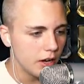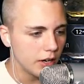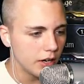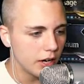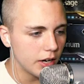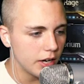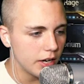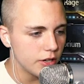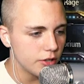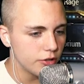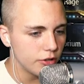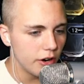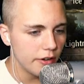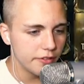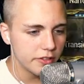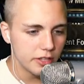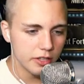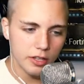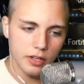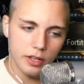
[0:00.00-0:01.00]
Cunning
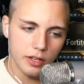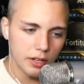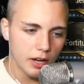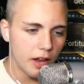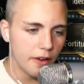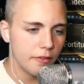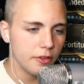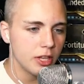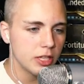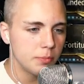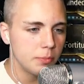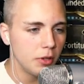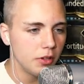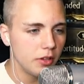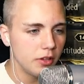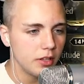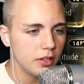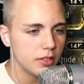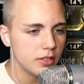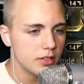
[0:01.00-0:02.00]
Drift, not for this build
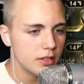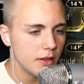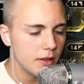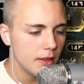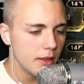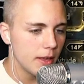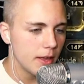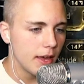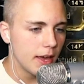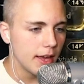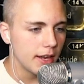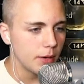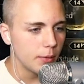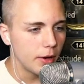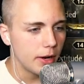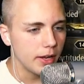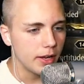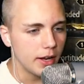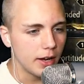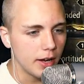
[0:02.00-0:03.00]
at least.
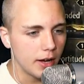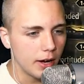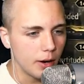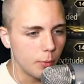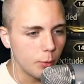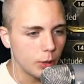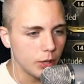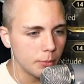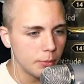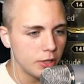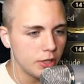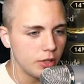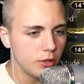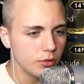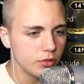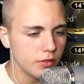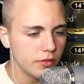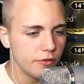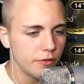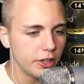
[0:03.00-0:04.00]
Anyway, we're going to be
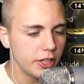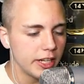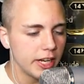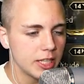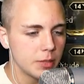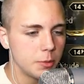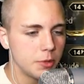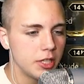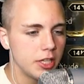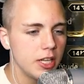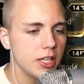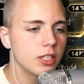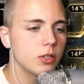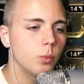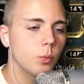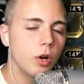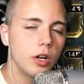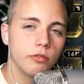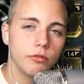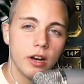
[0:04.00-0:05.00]
using Fleet and Expertise,
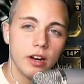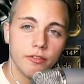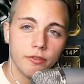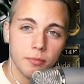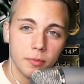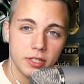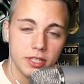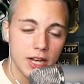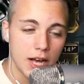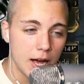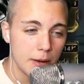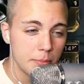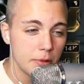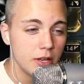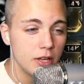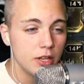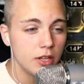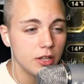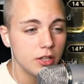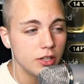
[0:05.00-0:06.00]
1 rank from the top,
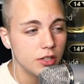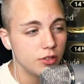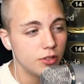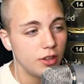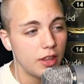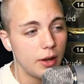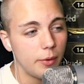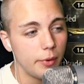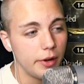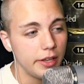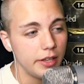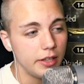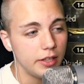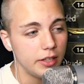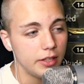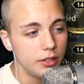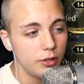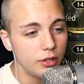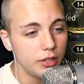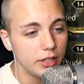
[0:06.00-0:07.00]
so that way
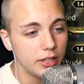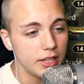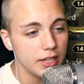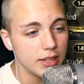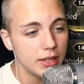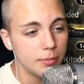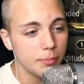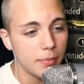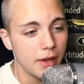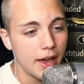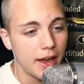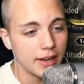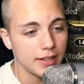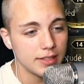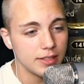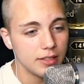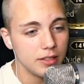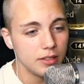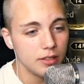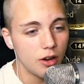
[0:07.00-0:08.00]
you can get the
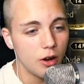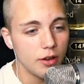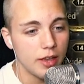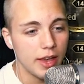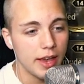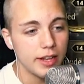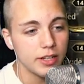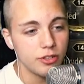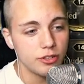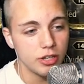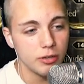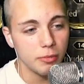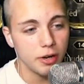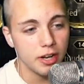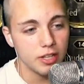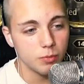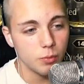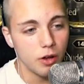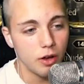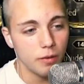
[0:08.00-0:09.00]
max. Oh yeah, and
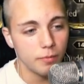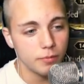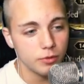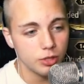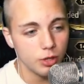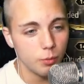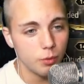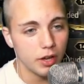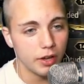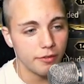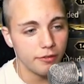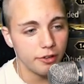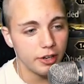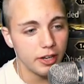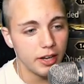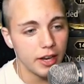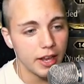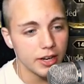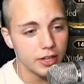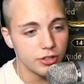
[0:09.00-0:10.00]
Streamline as well. So we got
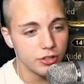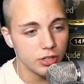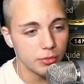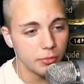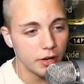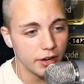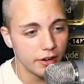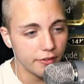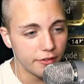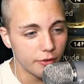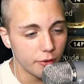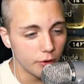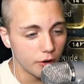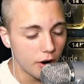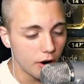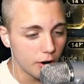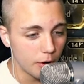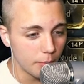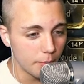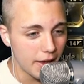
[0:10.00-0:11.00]
Fleeting and Streamline for
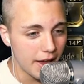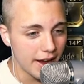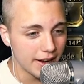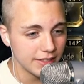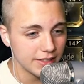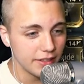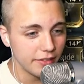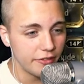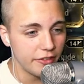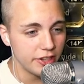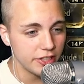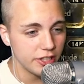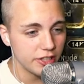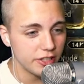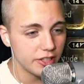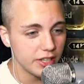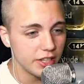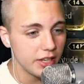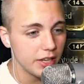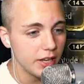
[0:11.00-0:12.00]
our max
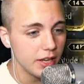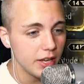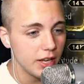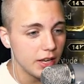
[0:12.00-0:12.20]
efficiency.